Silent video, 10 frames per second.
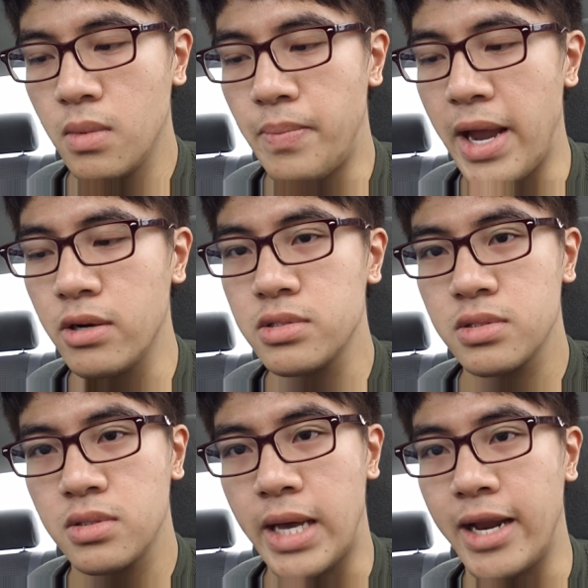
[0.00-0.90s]
bears,
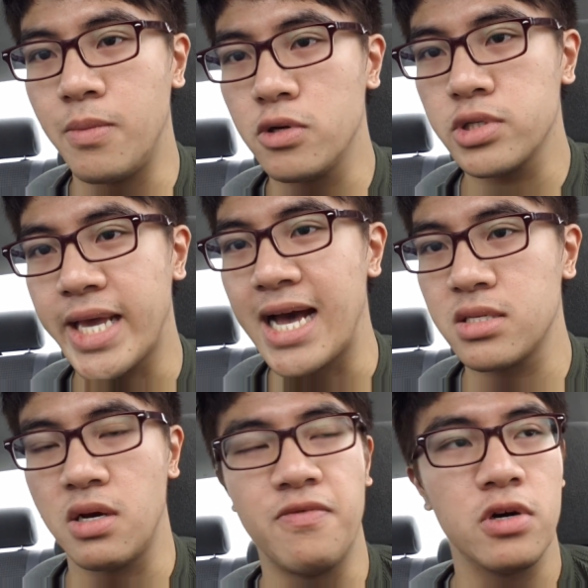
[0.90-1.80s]
animals,
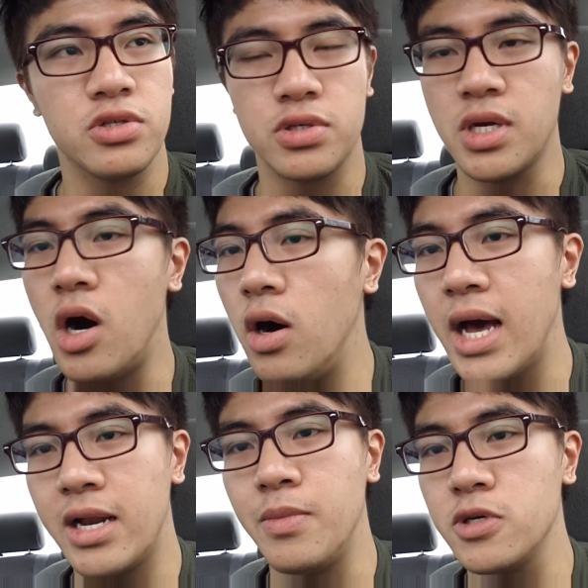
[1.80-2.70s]
cats of all sorts, all
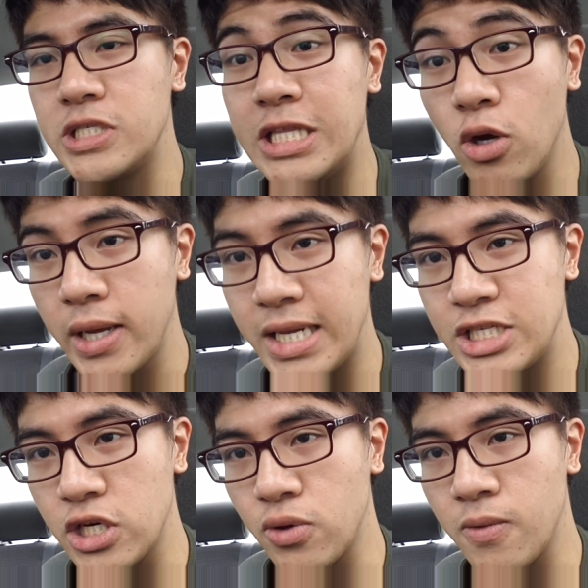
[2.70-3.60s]
animals, they look at
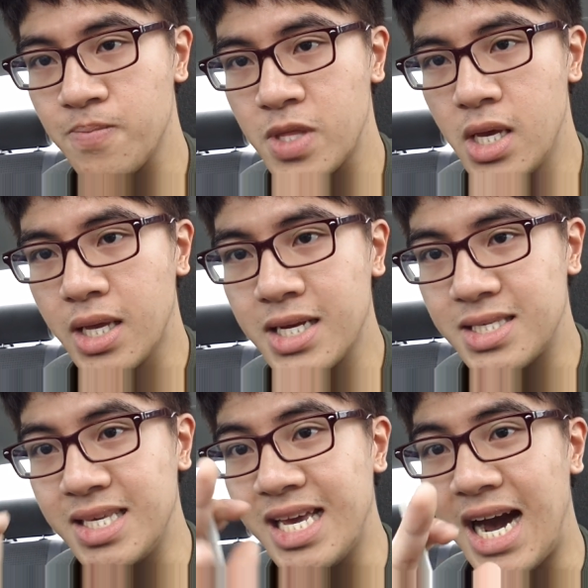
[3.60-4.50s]
each other because
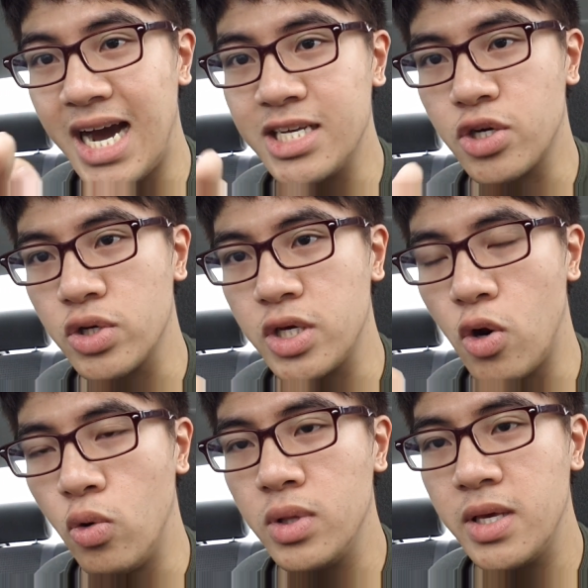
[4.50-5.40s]
the eyes are the
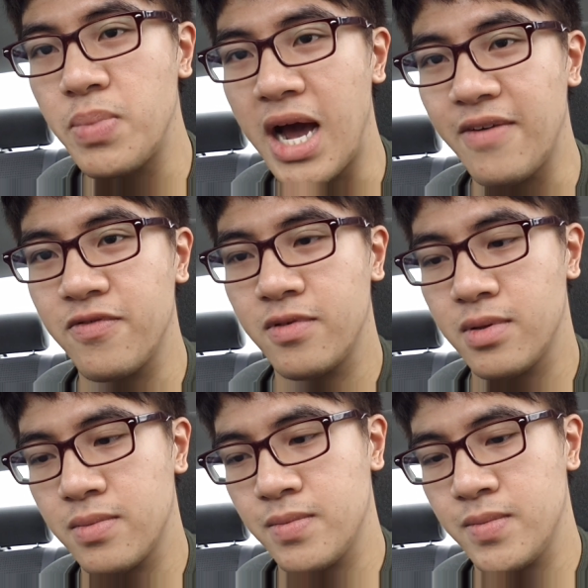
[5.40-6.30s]
only path
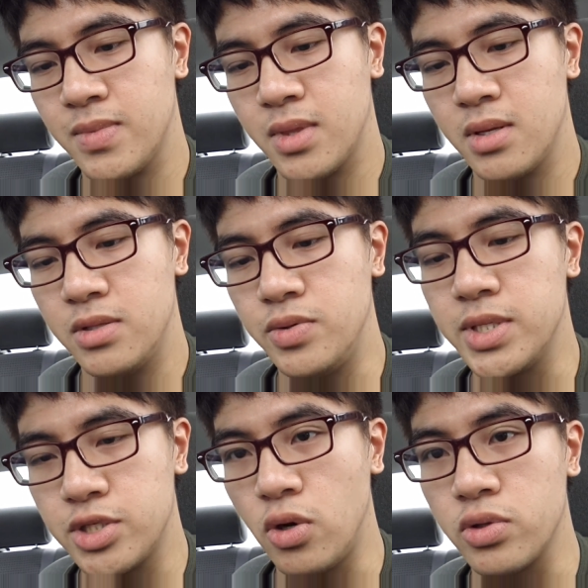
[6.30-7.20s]
to the
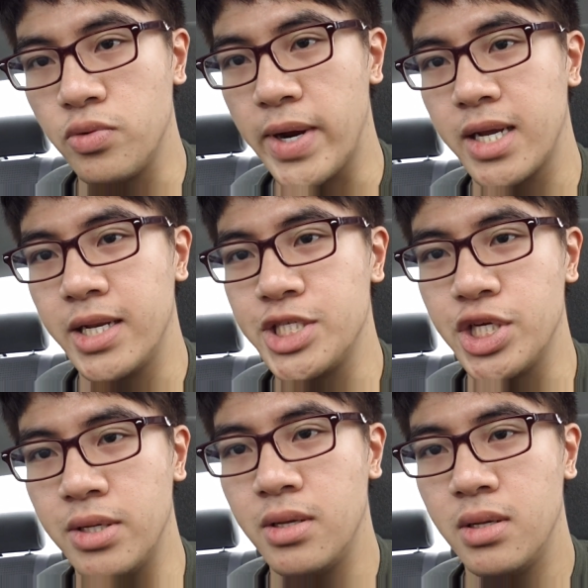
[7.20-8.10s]
soul, to
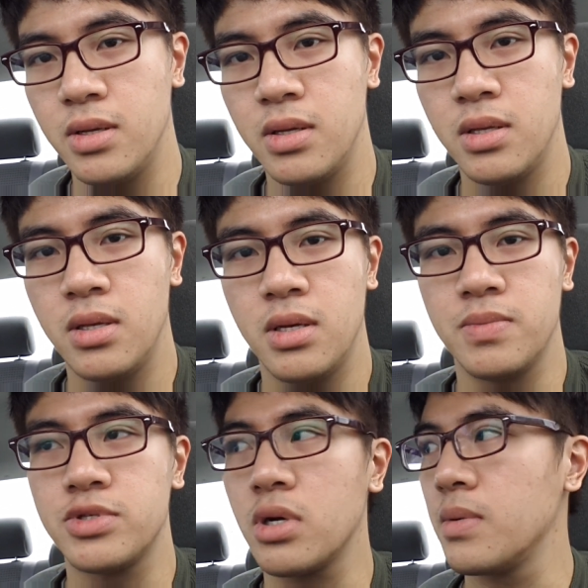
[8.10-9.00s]
recognition.
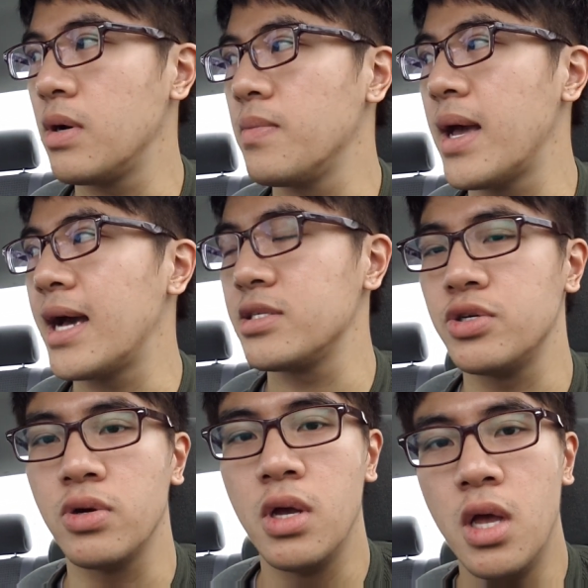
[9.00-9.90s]
I'm just talking about my ass
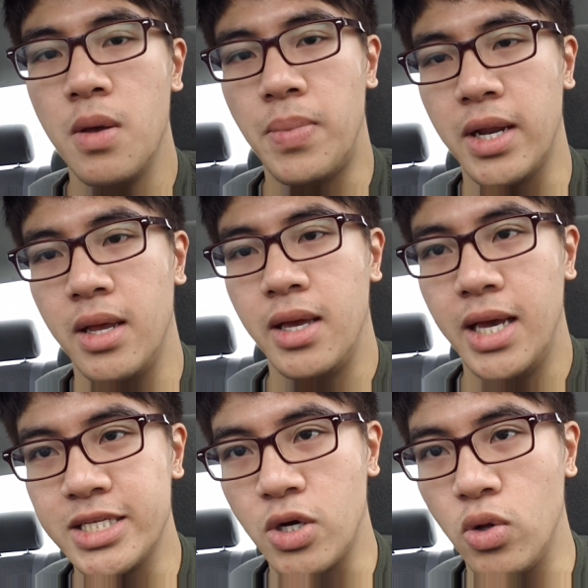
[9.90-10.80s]
here. But
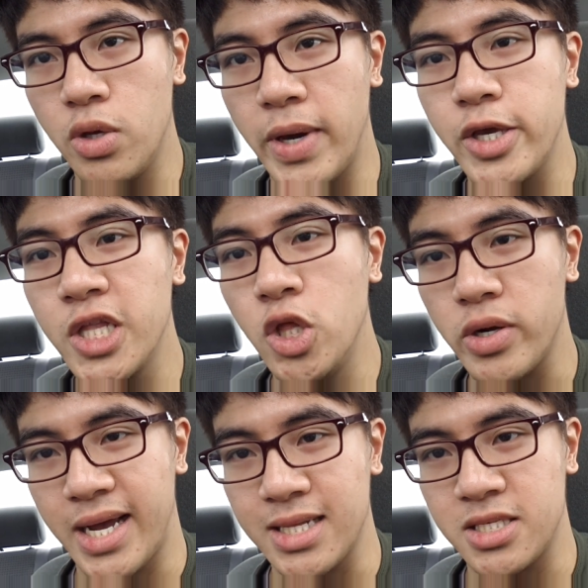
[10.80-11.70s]
it's the only way you can
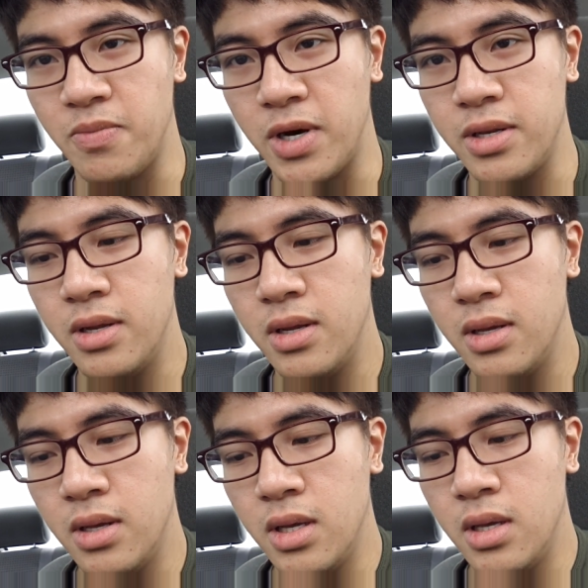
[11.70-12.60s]
look at someone.
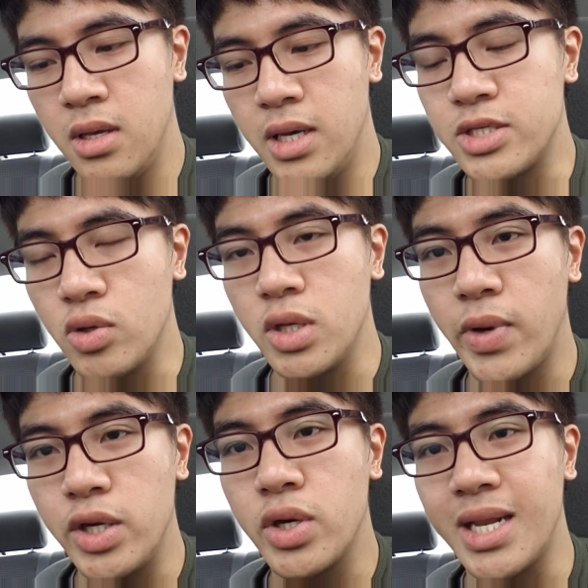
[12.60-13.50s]
It's the only
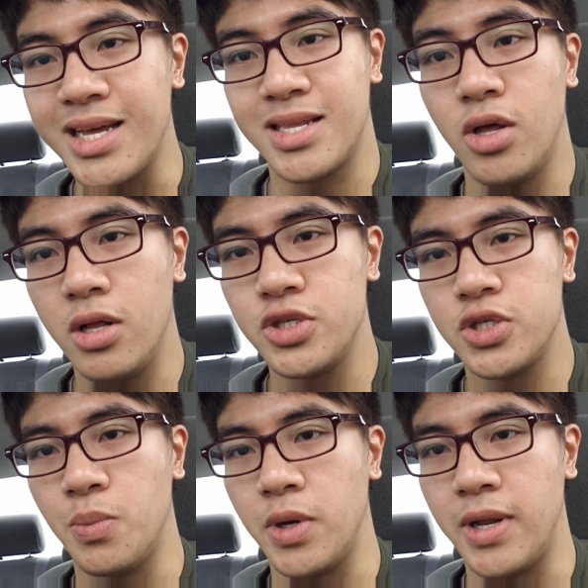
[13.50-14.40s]
way you can acknowledge
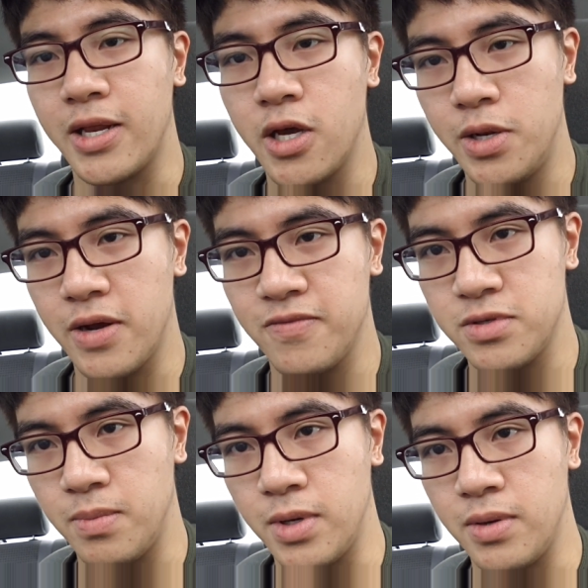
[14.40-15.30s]
someone and connect with
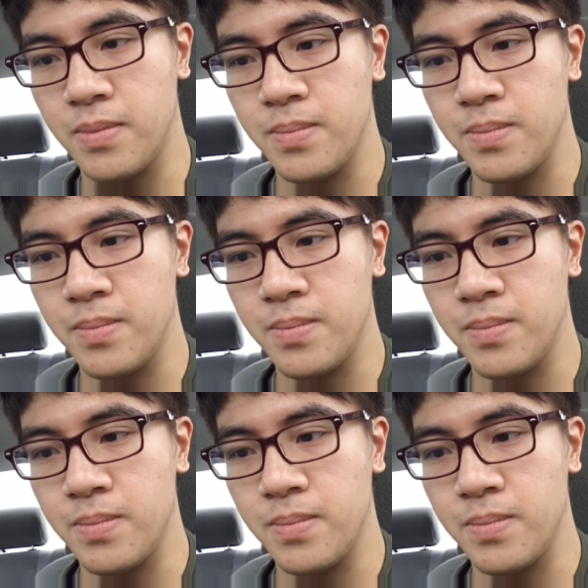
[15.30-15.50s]
someone.